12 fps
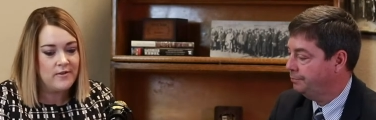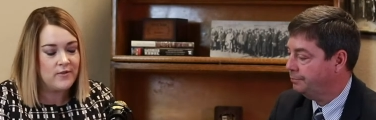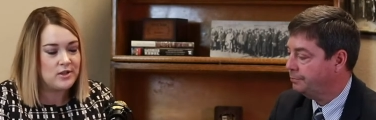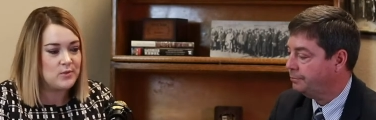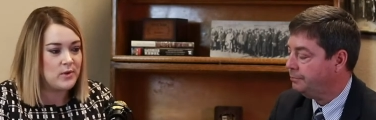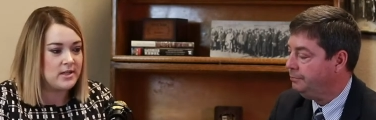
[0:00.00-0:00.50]

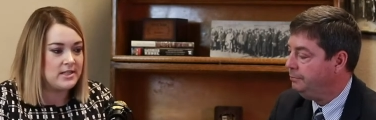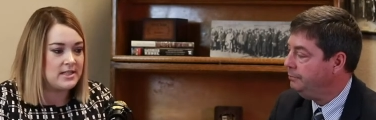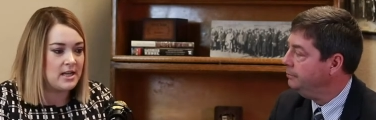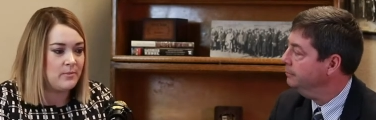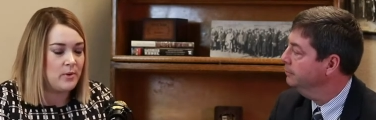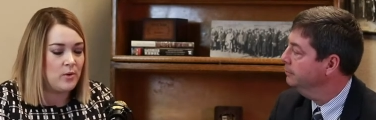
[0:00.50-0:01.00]
Speaker 1: first one is
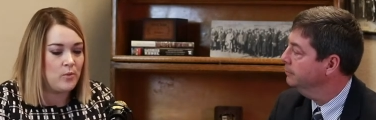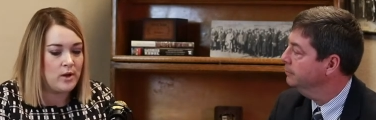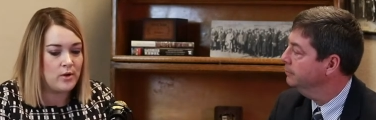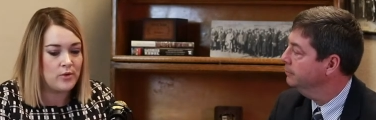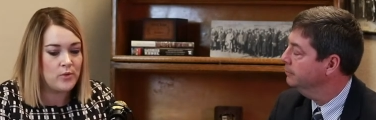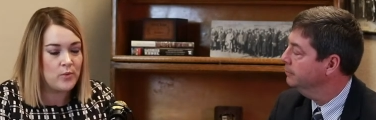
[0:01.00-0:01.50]
Senate Bill
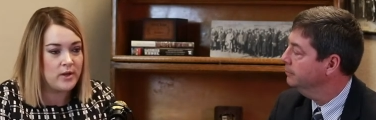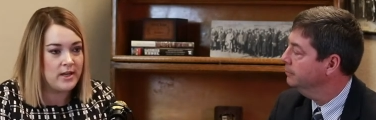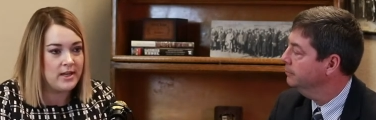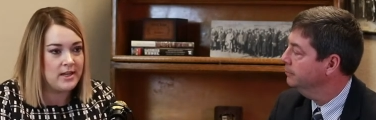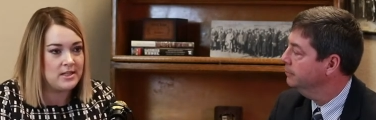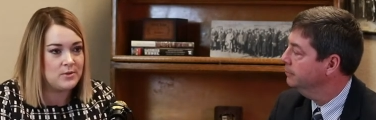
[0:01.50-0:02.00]
103.
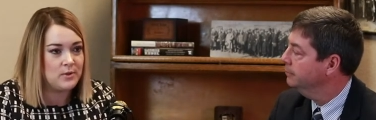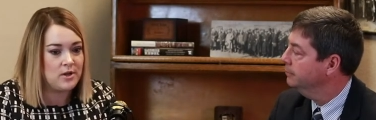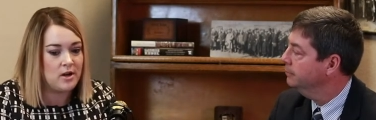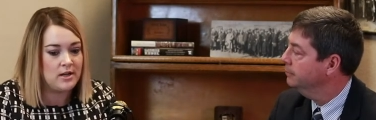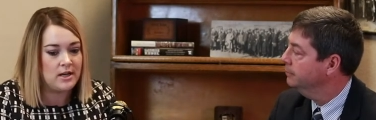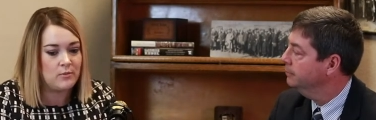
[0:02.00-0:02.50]
It's
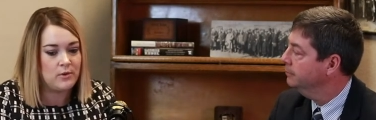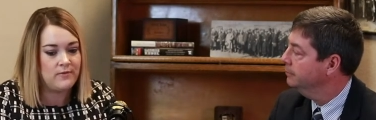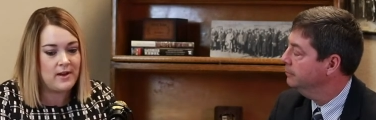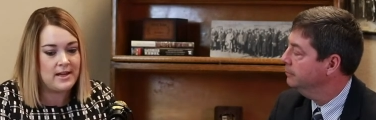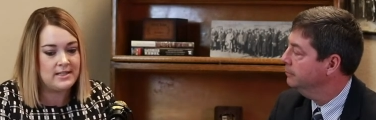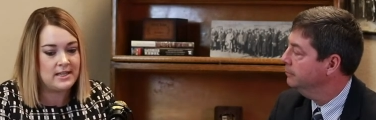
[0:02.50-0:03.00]
regarding
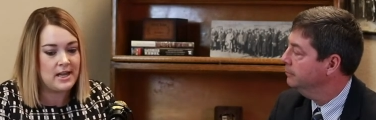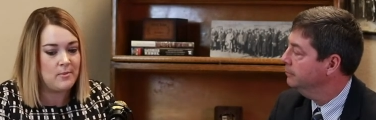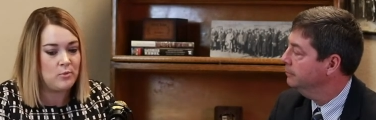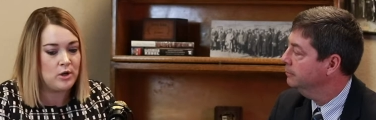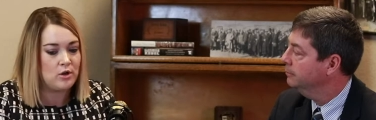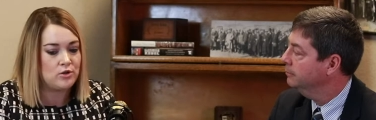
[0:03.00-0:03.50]
revising
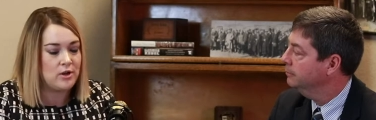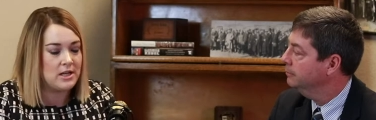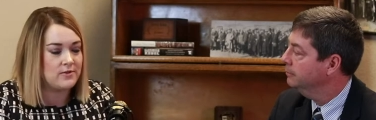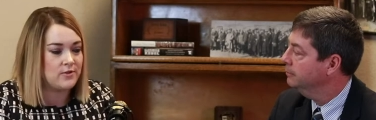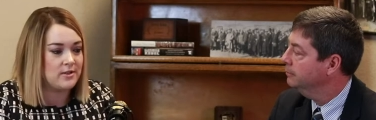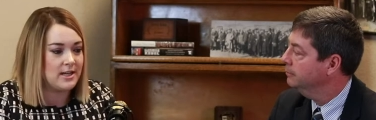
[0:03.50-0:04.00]
embryo
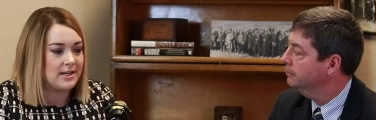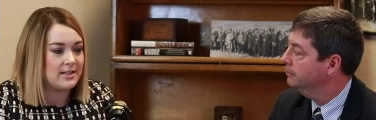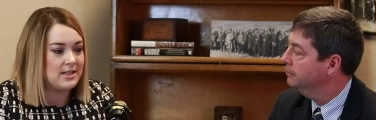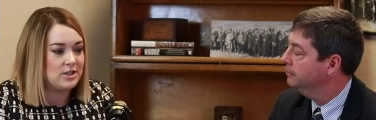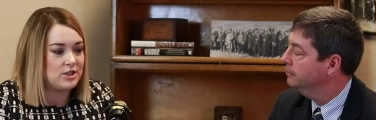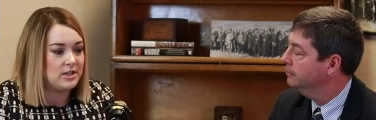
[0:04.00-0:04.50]
transfer
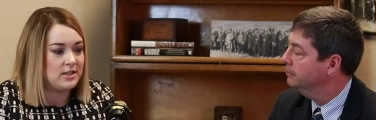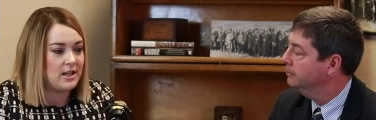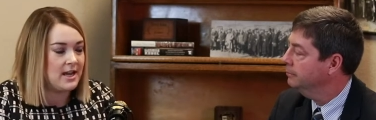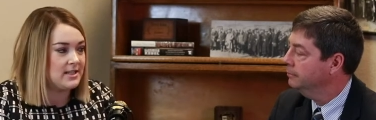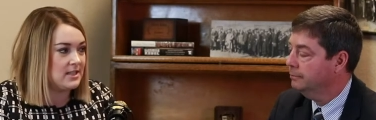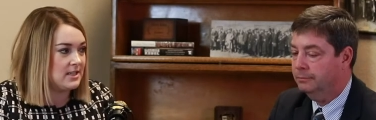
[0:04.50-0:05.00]
technician
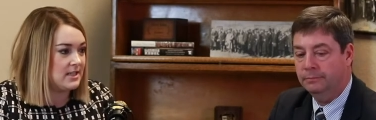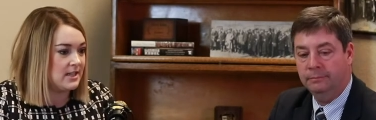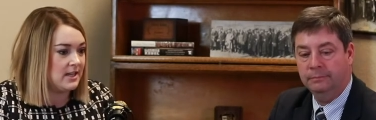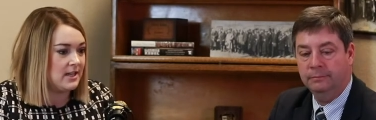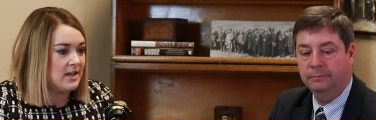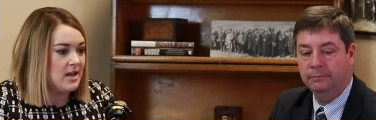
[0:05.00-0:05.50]

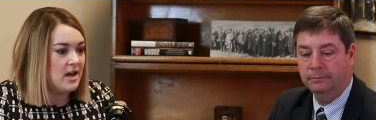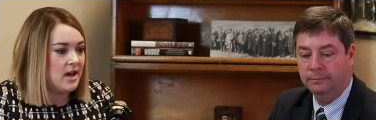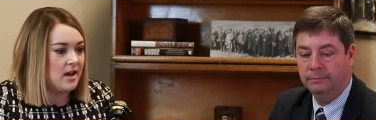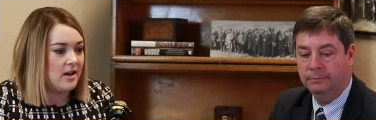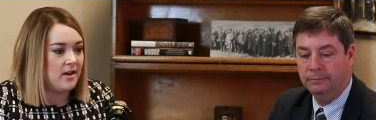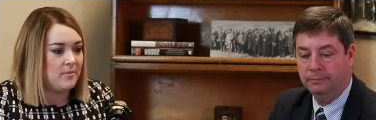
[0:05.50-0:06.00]
licensing.
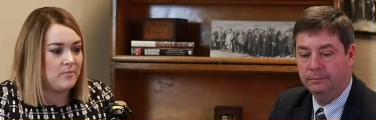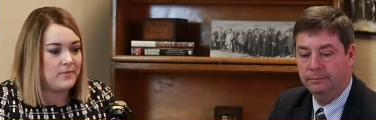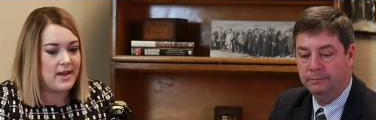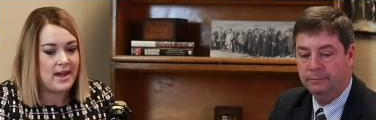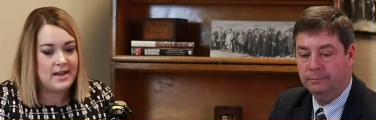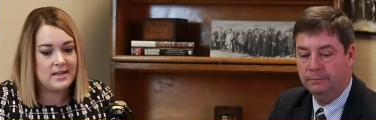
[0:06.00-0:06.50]
Um,
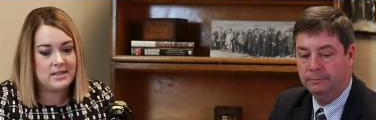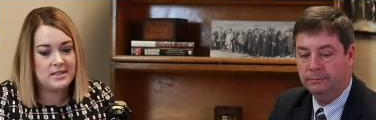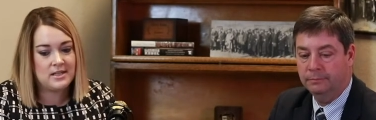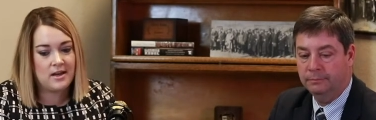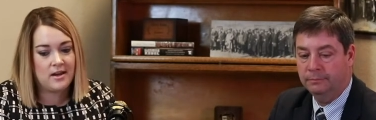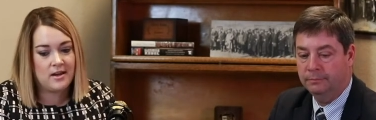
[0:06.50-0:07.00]
that is
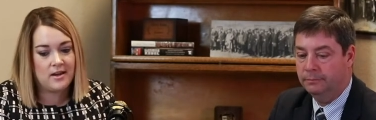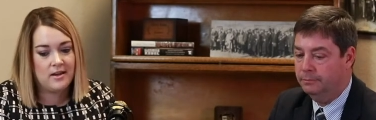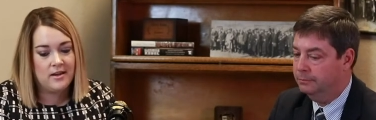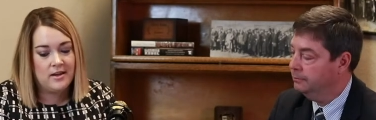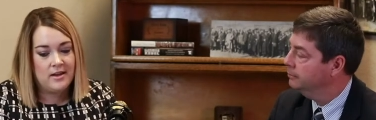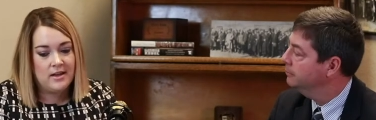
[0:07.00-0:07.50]
uh,
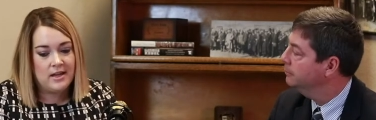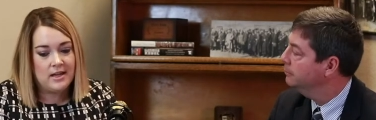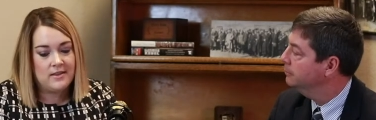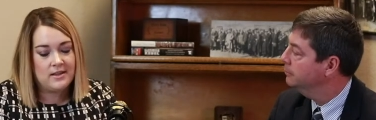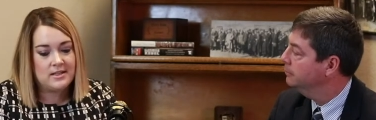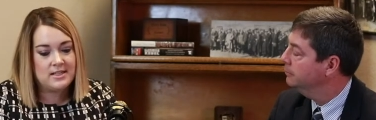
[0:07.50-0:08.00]

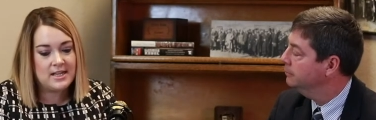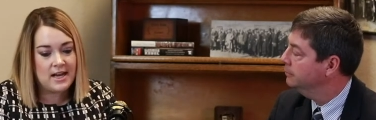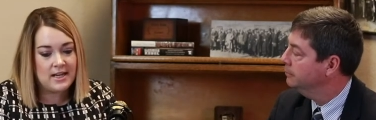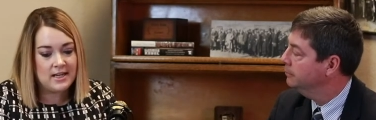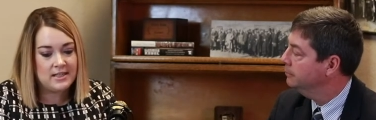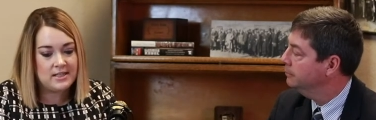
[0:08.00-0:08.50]
in the
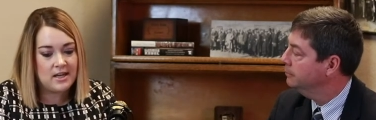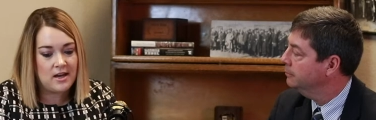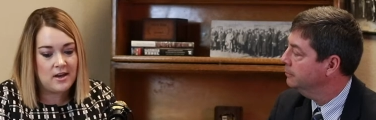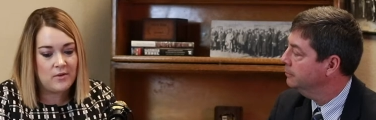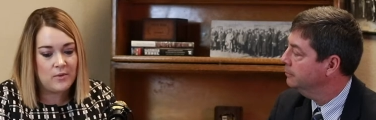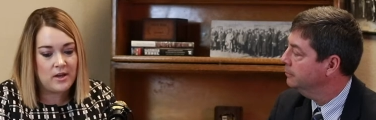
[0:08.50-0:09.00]
Senate.
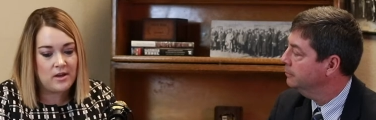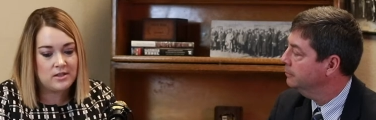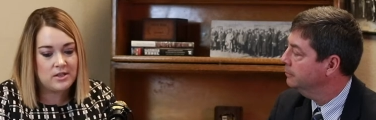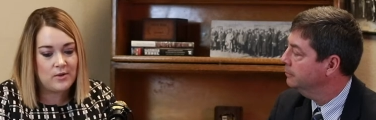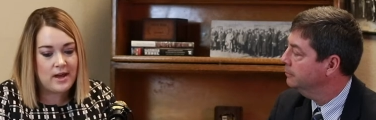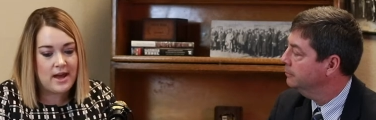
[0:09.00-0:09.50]
Uh, we
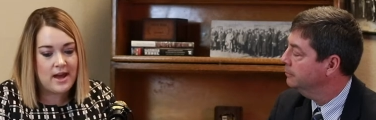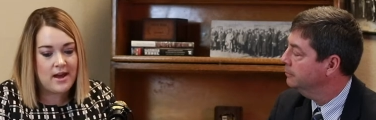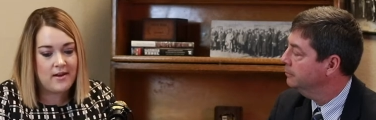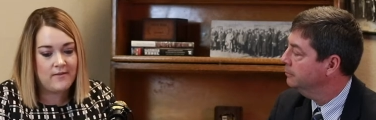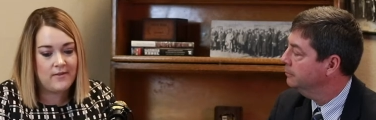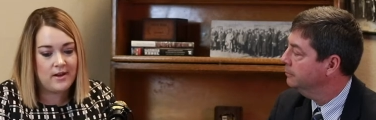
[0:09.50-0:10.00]
also
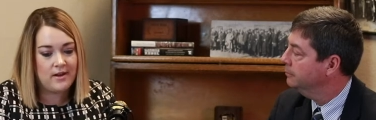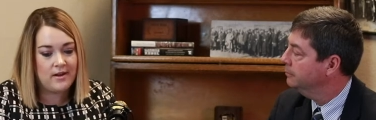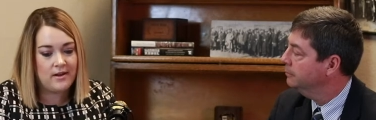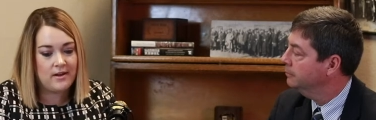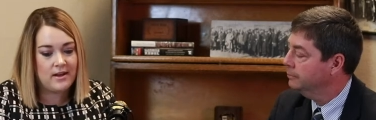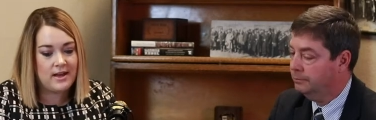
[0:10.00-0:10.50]
have
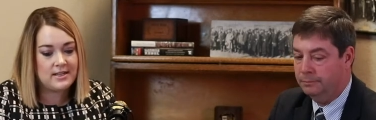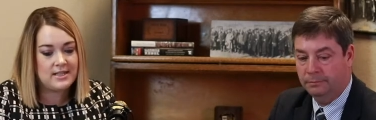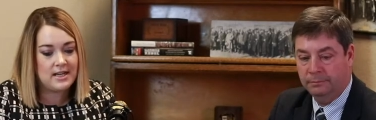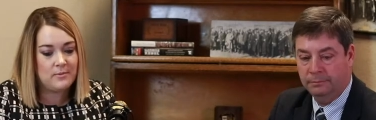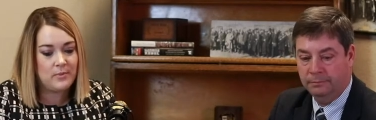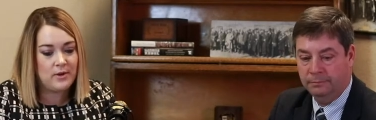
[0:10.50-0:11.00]
uh,
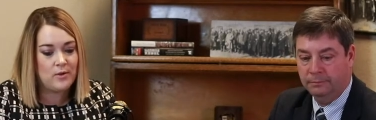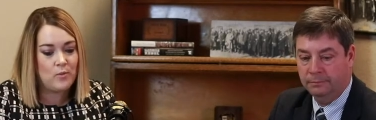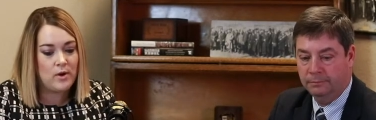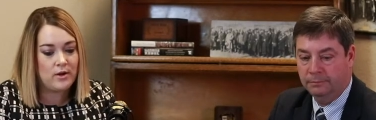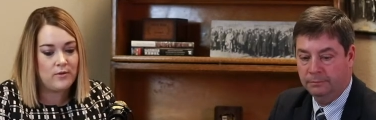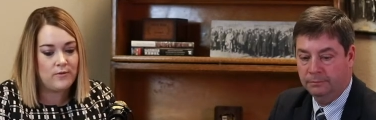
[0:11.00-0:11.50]
Senate Bill
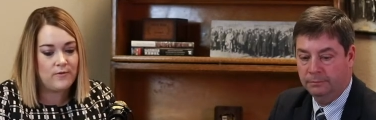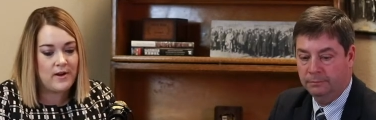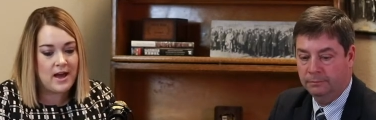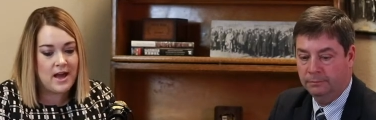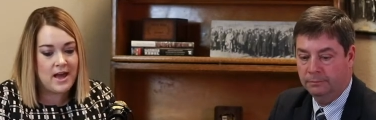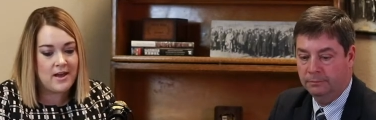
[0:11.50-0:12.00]

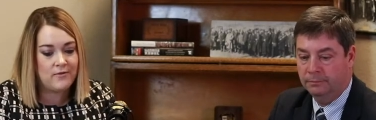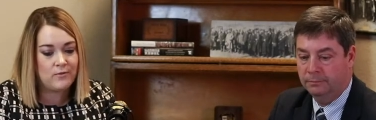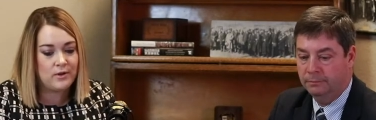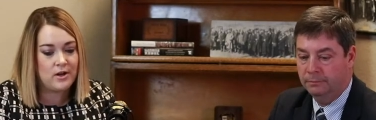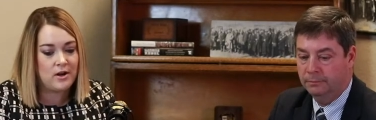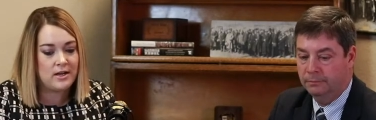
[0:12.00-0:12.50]
105
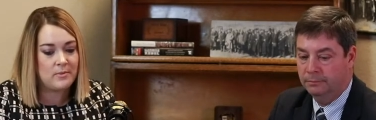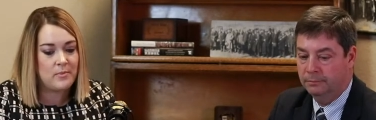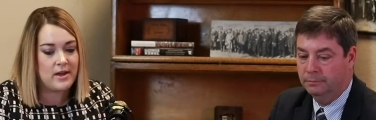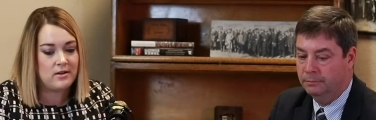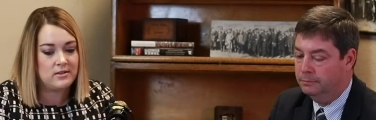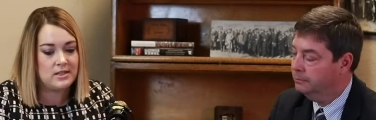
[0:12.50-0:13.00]
regarding
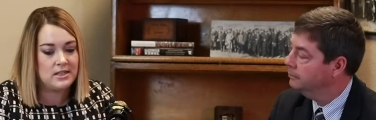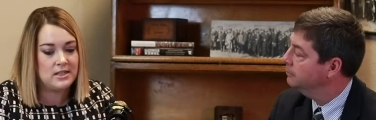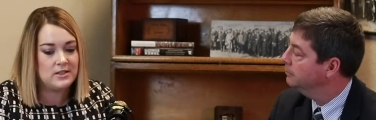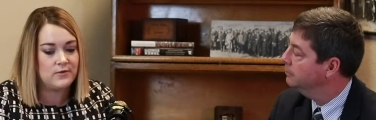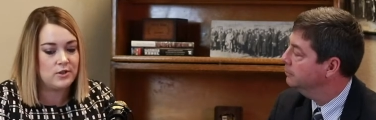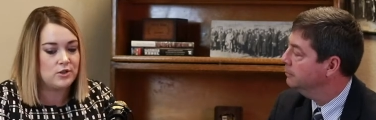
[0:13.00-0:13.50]

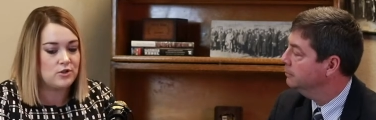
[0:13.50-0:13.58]
penalties for